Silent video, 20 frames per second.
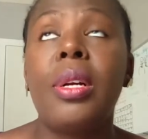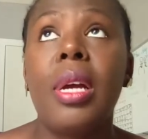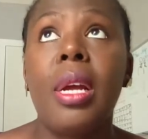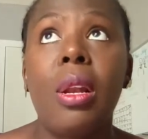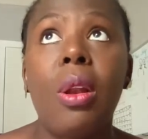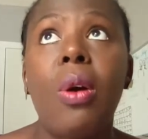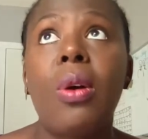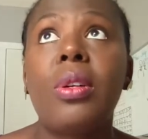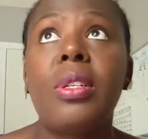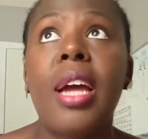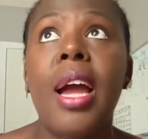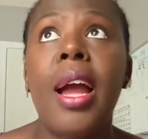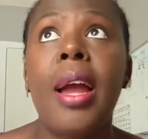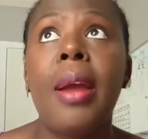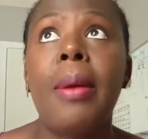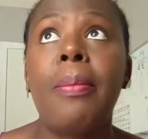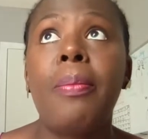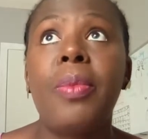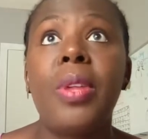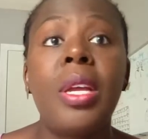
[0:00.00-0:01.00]
a long
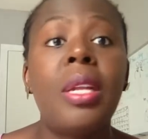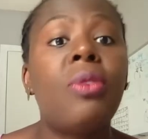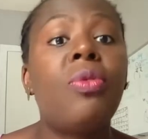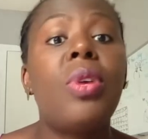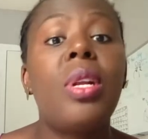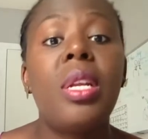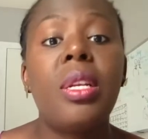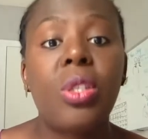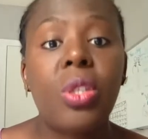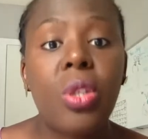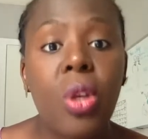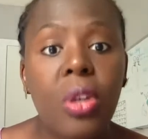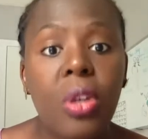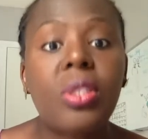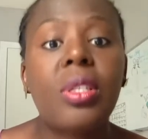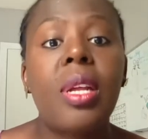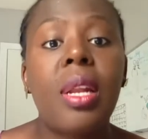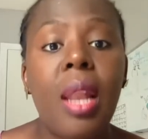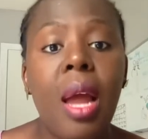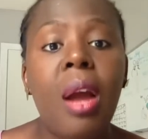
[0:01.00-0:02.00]
time, it really
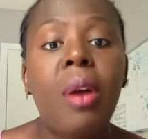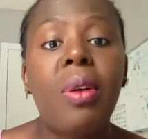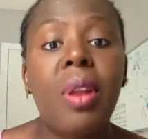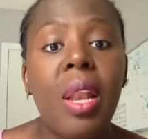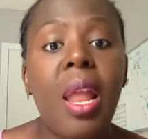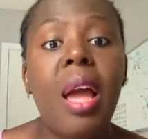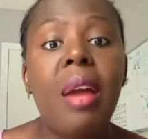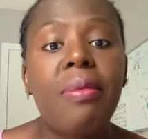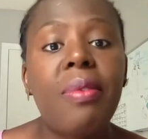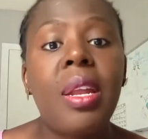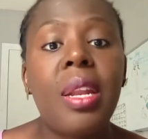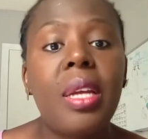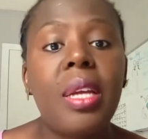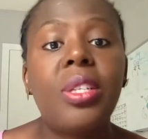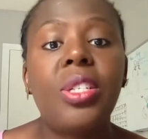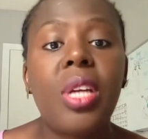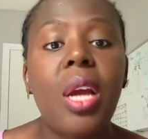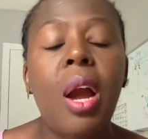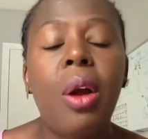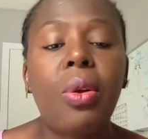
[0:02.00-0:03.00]
sucks the life
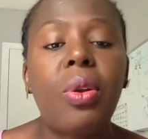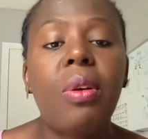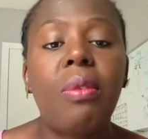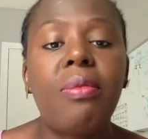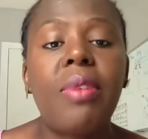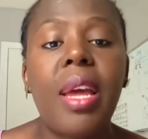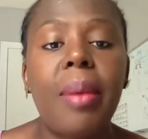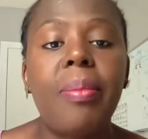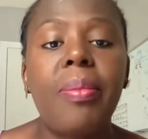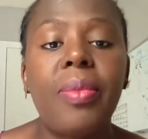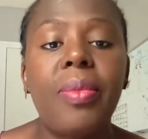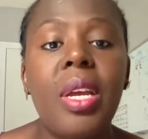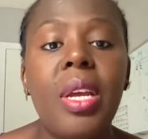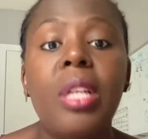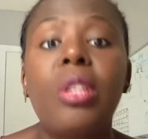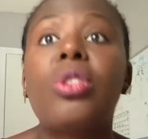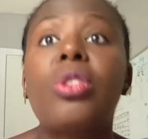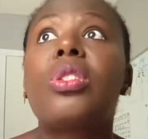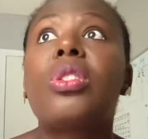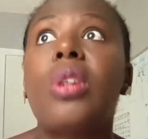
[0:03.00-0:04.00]
energy out of them.
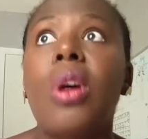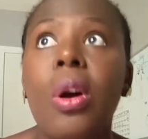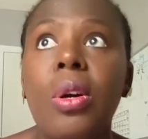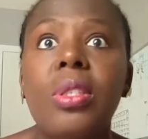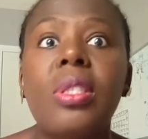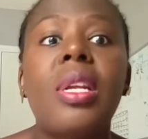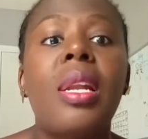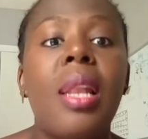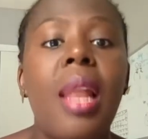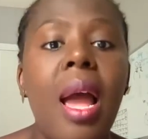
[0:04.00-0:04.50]
It sucks the